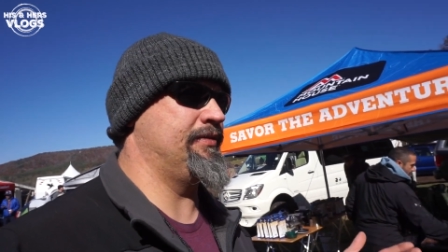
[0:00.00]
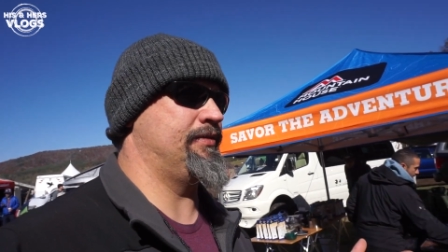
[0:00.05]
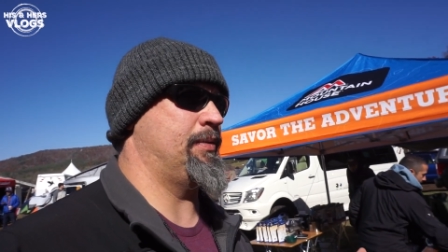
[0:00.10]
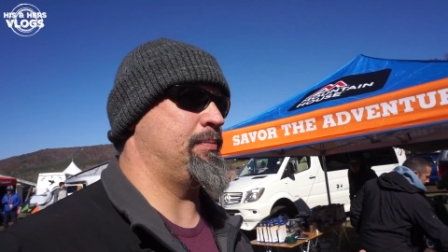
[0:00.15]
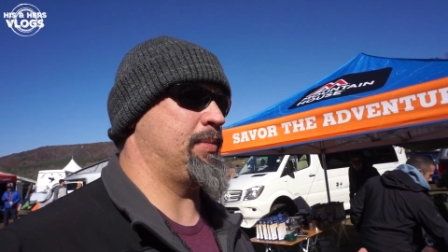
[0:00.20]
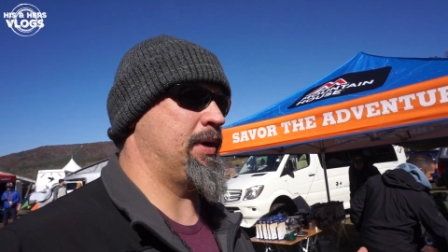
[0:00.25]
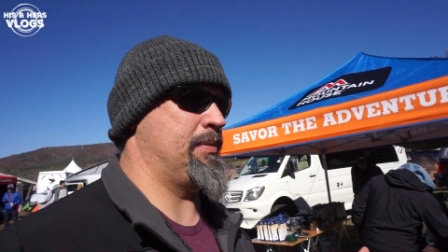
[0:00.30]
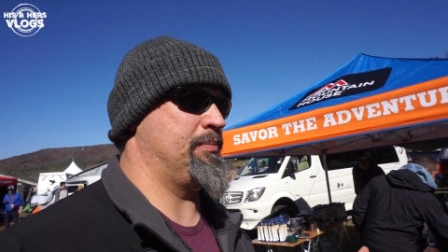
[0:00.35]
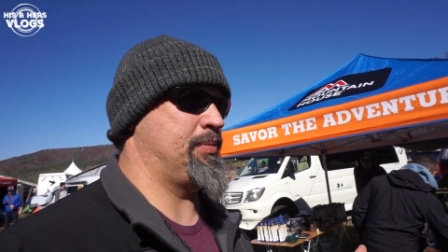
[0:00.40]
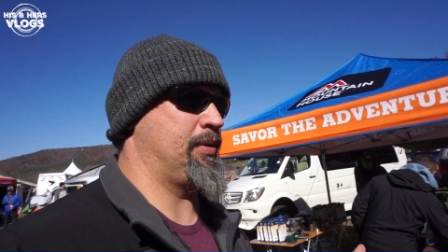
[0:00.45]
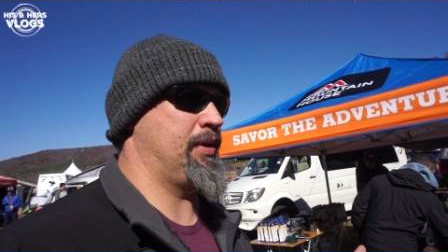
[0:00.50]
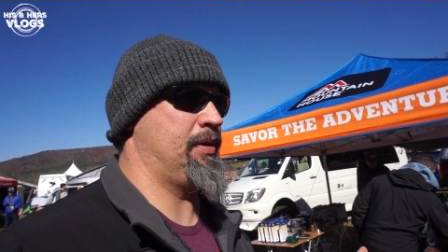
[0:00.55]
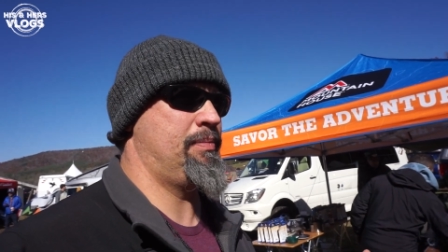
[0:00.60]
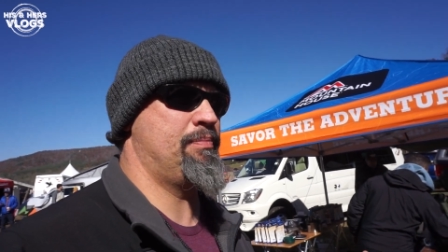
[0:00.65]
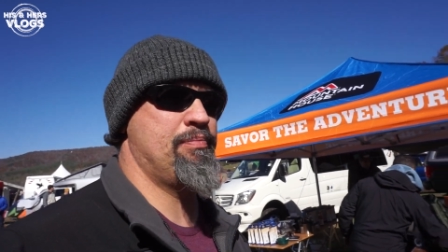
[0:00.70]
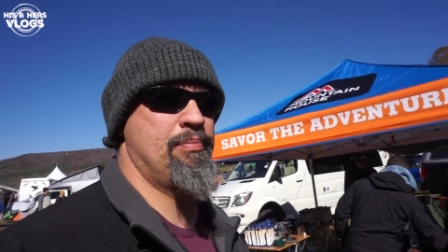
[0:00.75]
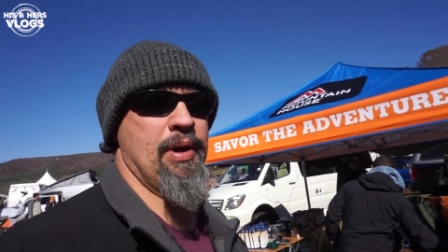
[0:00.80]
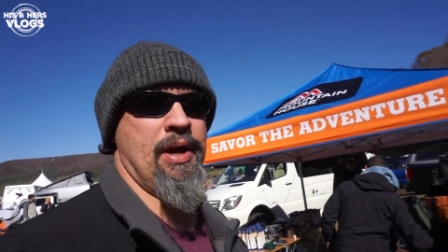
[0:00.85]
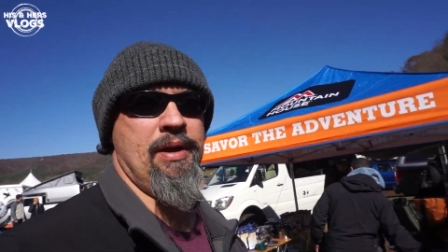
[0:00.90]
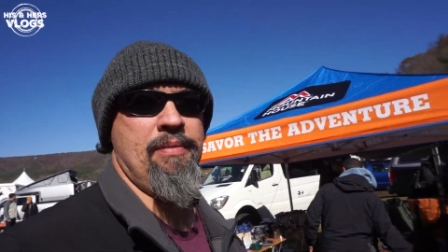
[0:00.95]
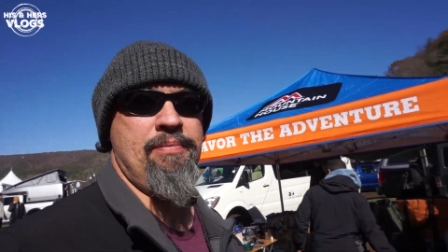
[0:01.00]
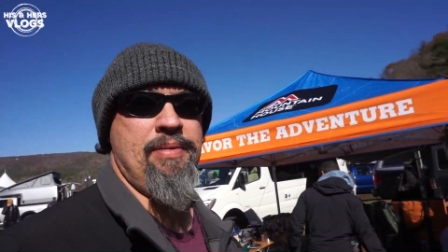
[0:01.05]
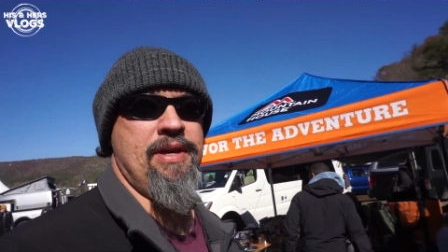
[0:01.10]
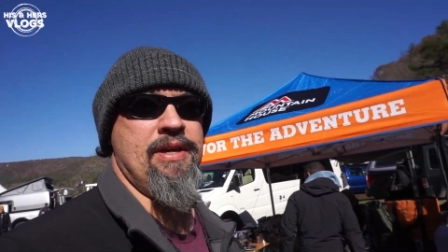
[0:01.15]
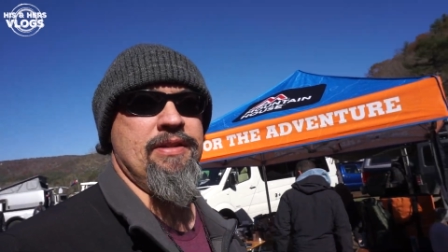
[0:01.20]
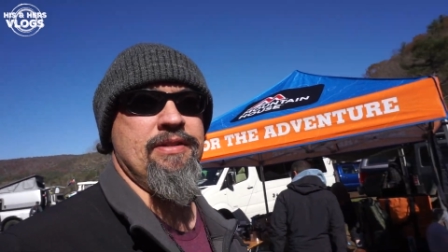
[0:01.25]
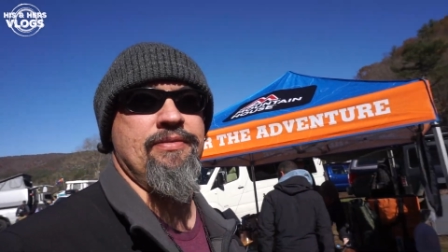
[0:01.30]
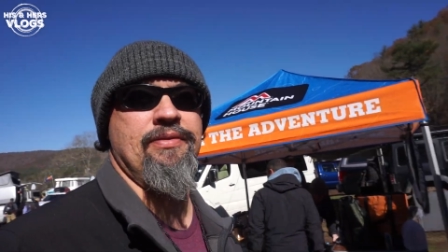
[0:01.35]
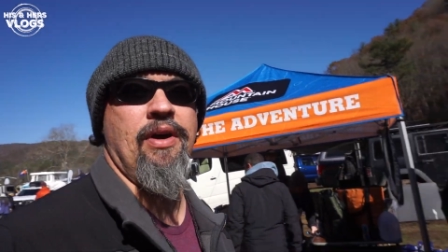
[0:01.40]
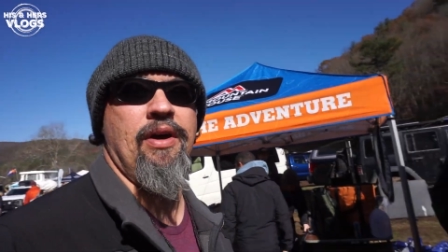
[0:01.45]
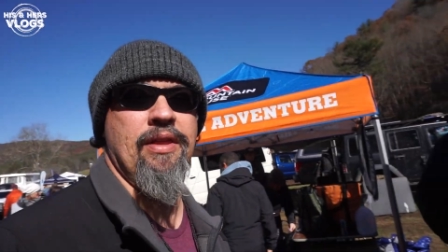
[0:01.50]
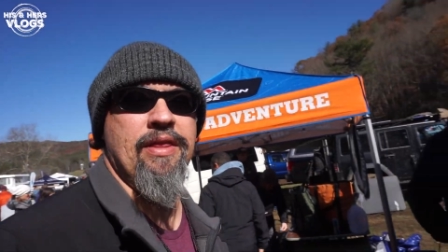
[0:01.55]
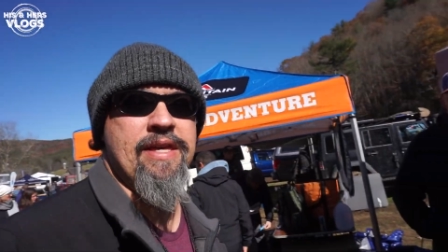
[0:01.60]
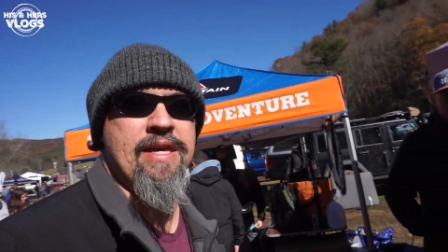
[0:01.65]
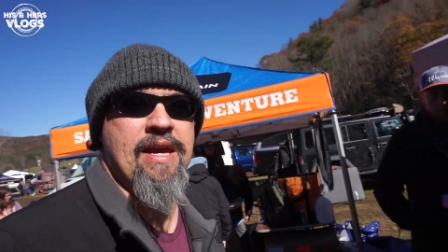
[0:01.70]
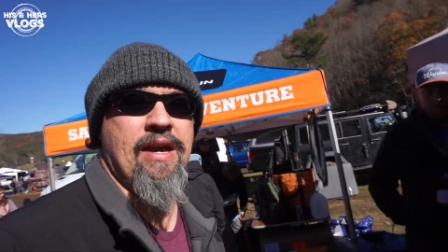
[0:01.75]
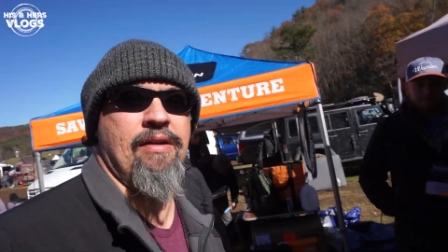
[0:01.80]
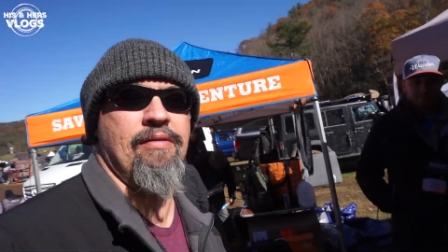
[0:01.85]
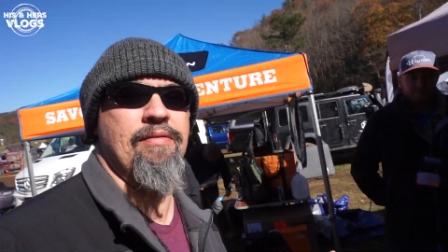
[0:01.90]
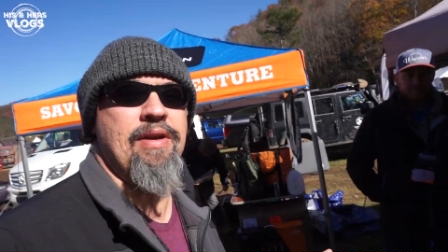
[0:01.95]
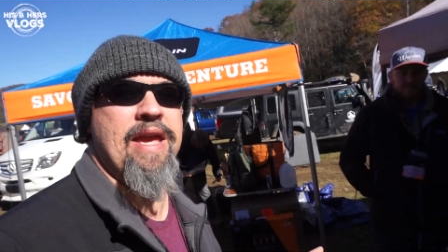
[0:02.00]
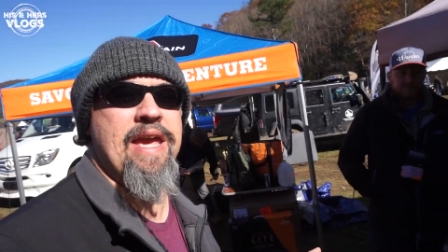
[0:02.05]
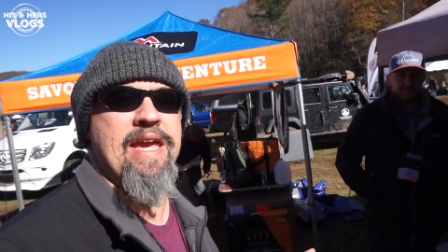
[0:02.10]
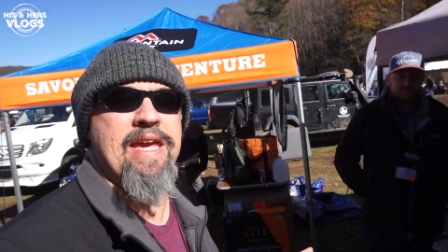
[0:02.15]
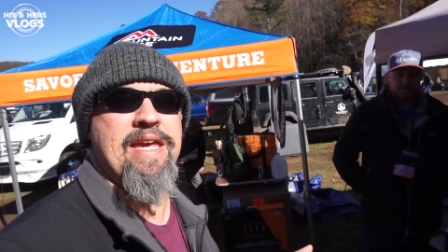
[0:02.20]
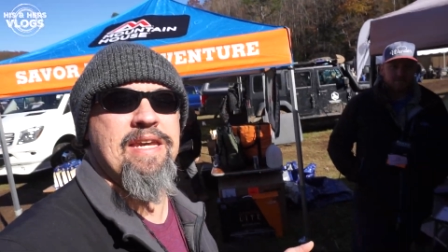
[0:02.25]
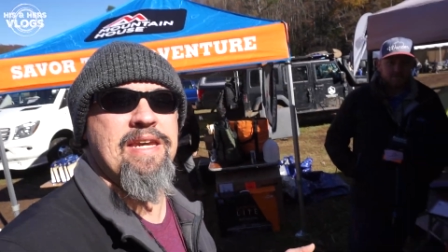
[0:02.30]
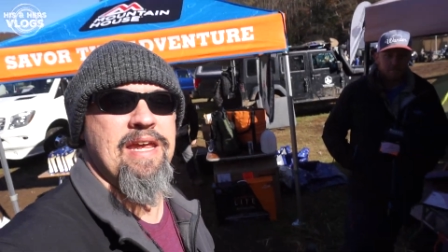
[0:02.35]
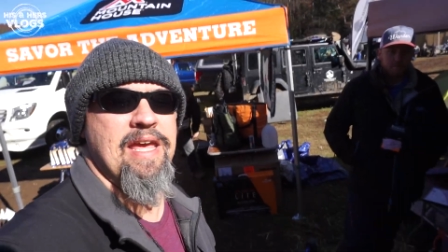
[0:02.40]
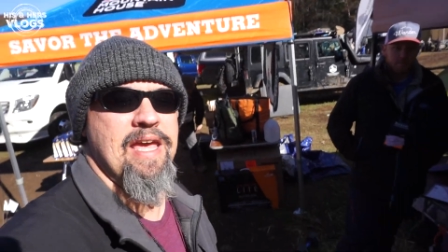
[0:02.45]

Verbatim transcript: of a bumper, but because of all the uh, rain